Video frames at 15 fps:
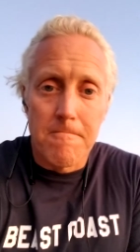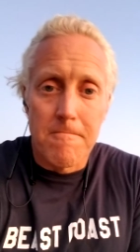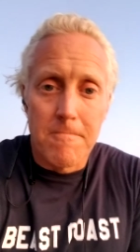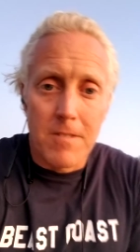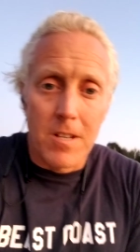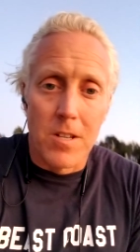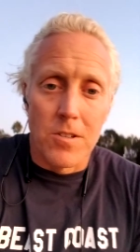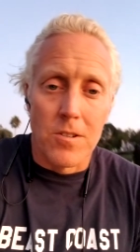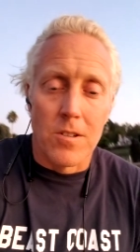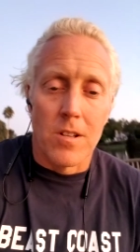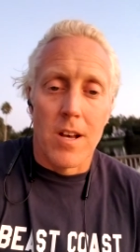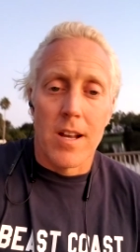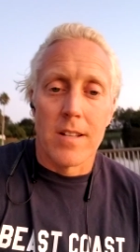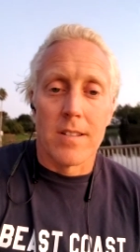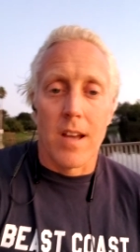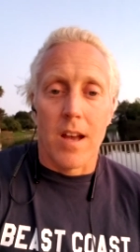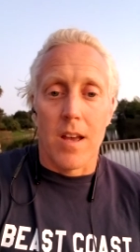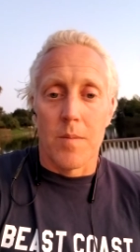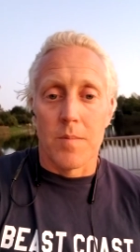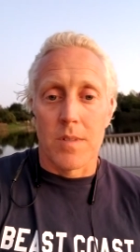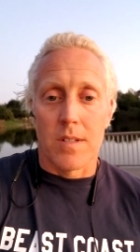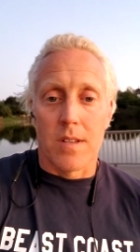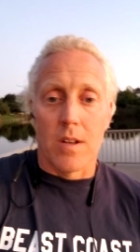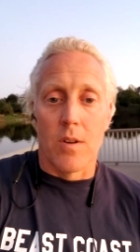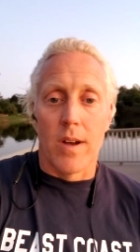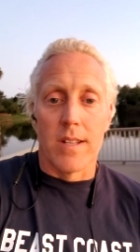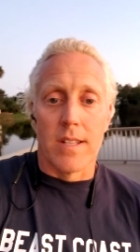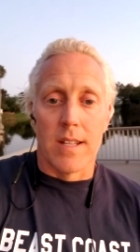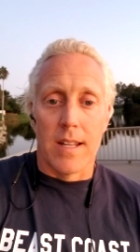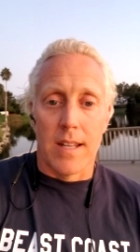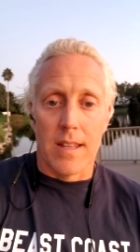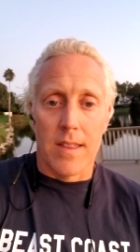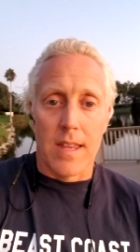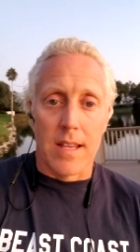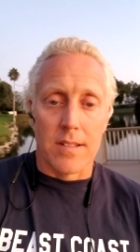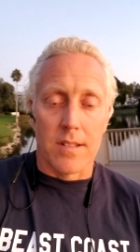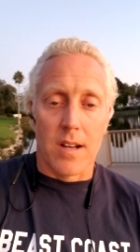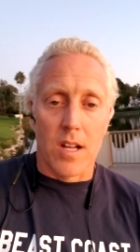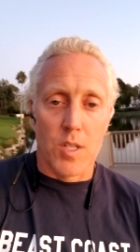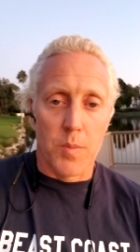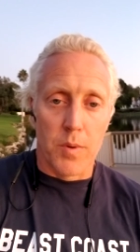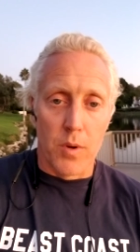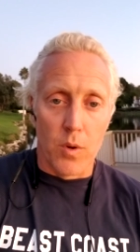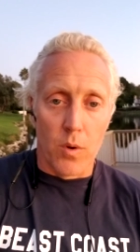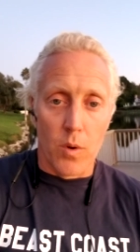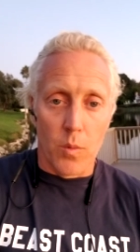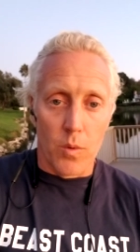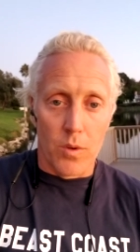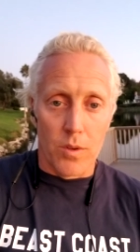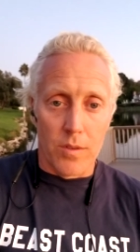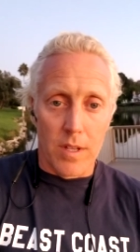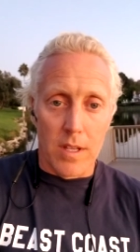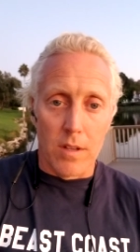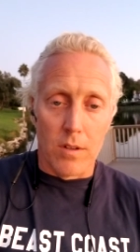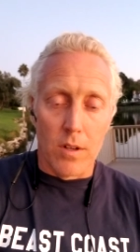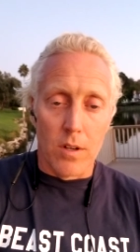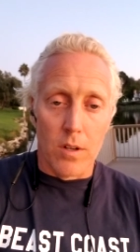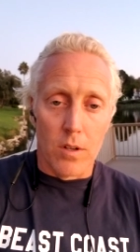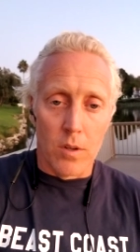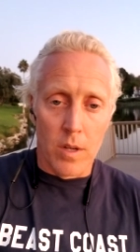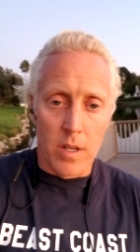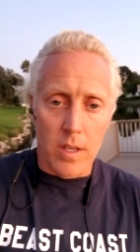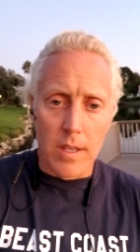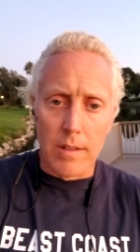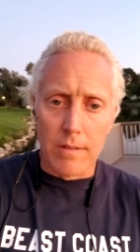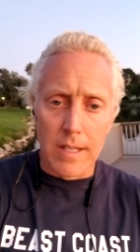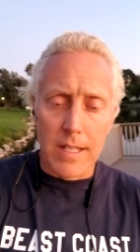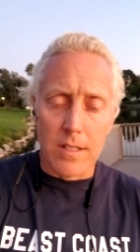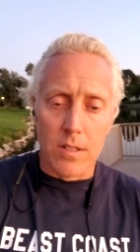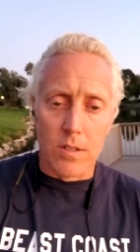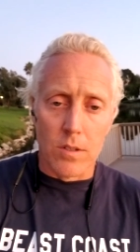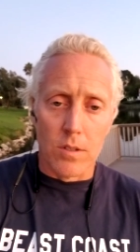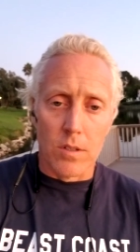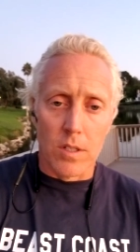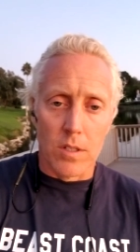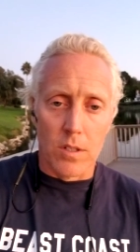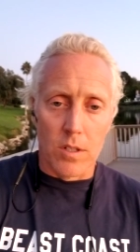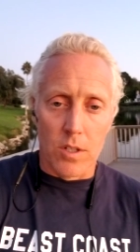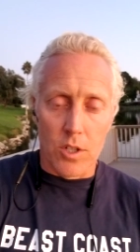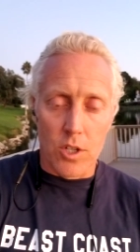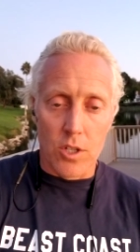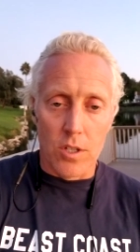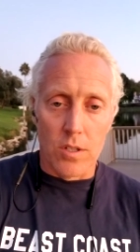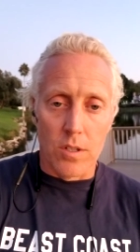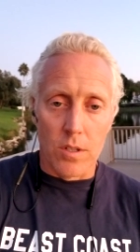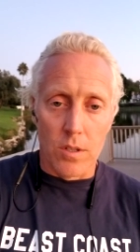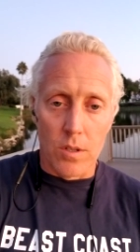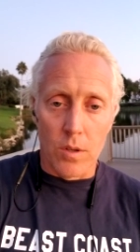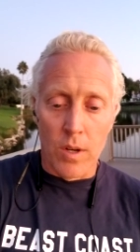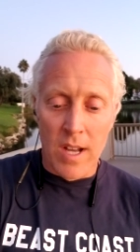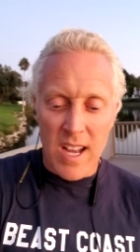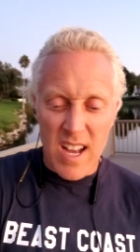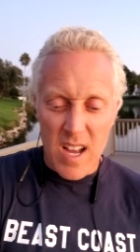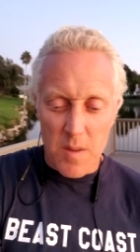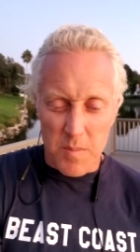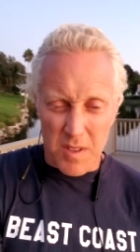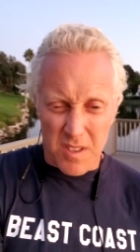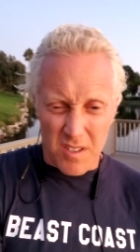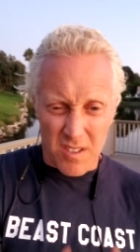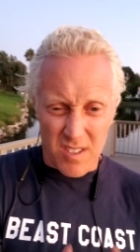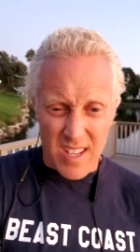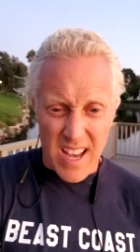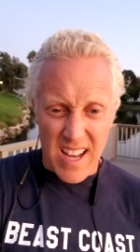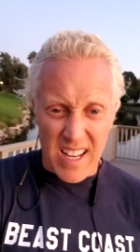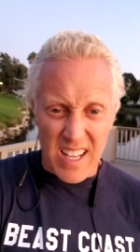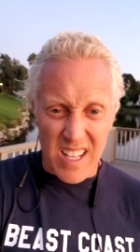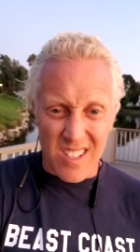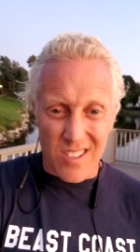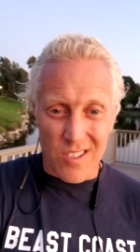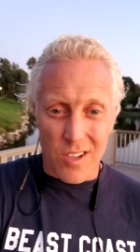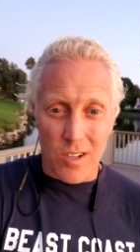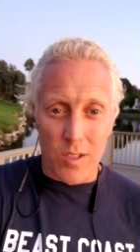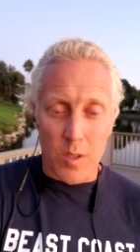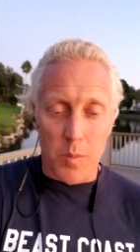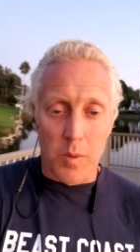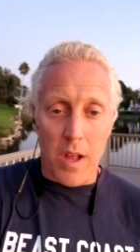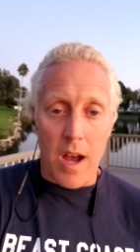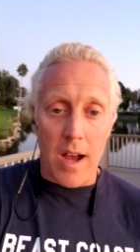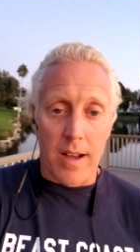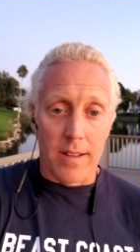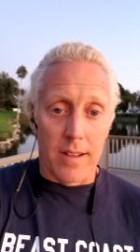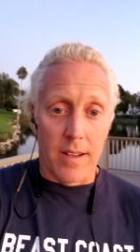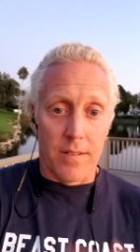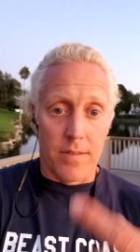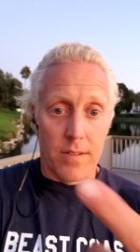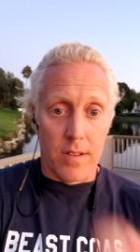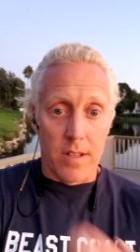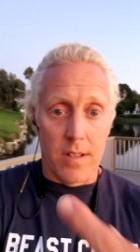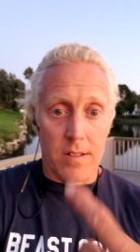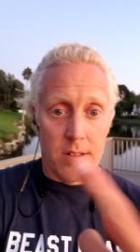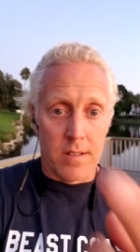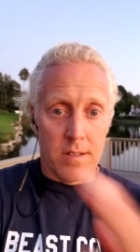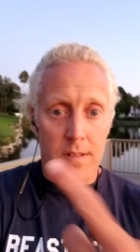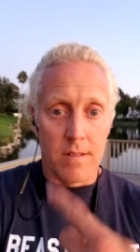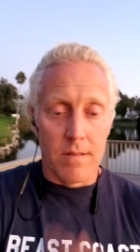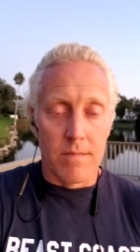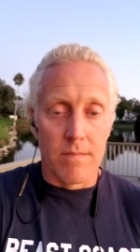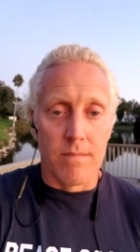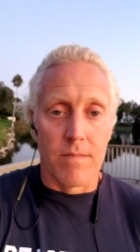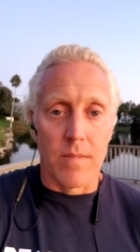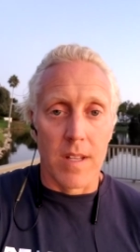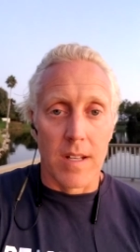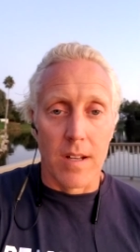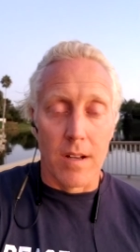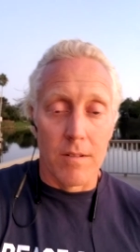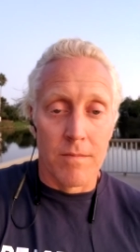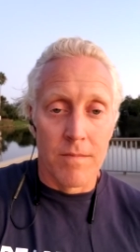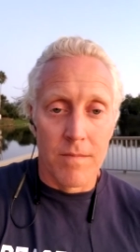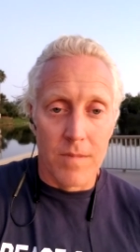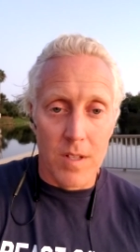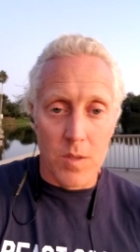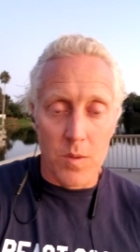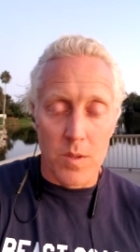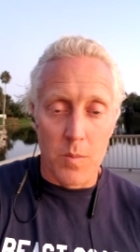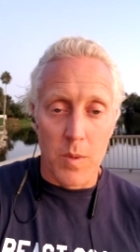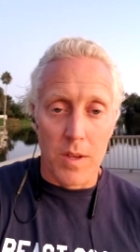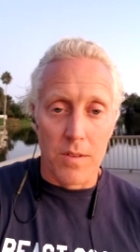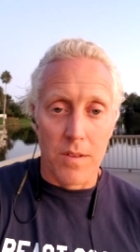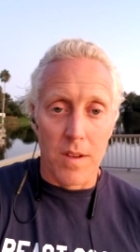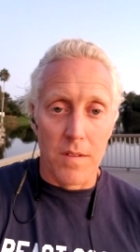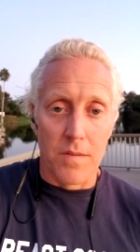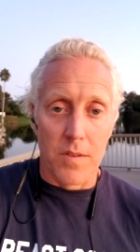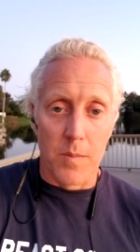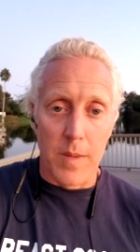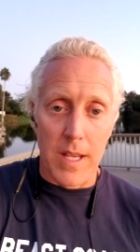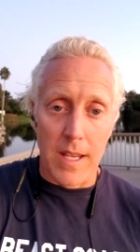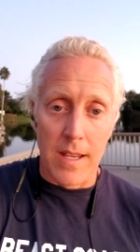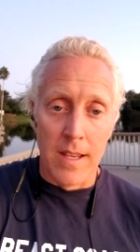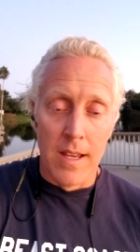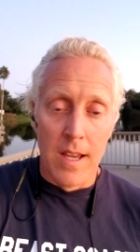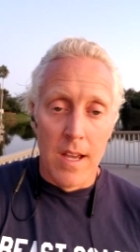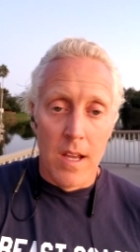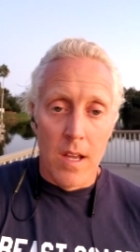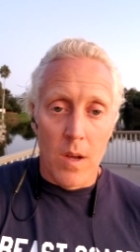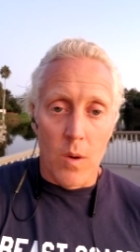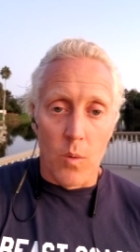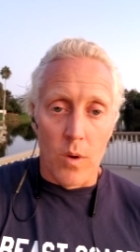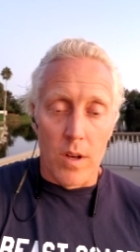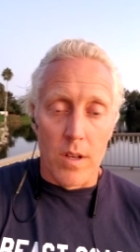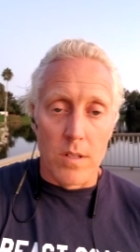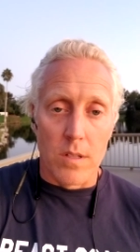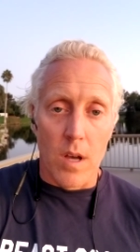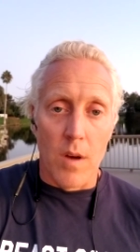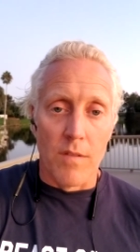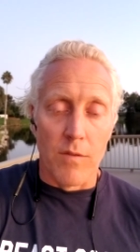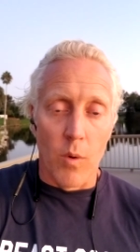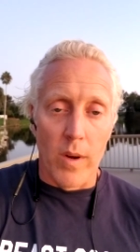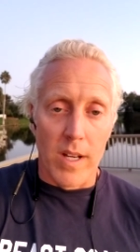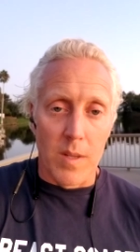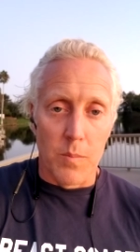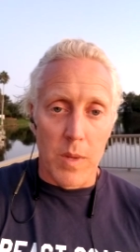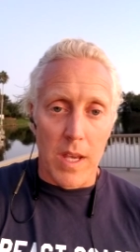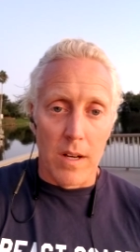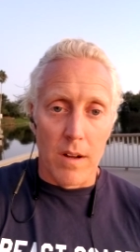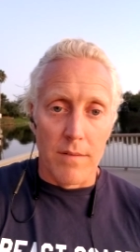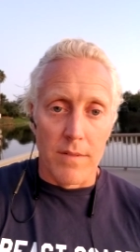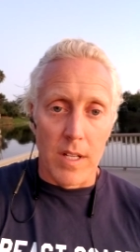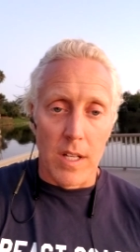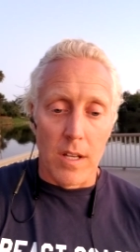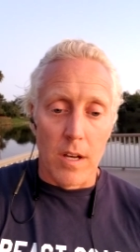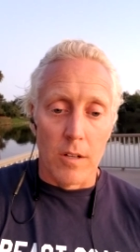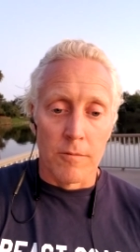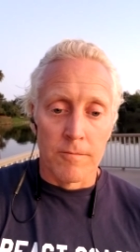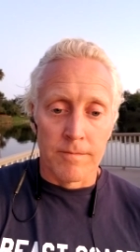because there's a lot of times because i know i did it things in entrepreneur world that you know you need to do you know you should do but there's that internal block like for this you know this was a big thing for me was avoiding being on video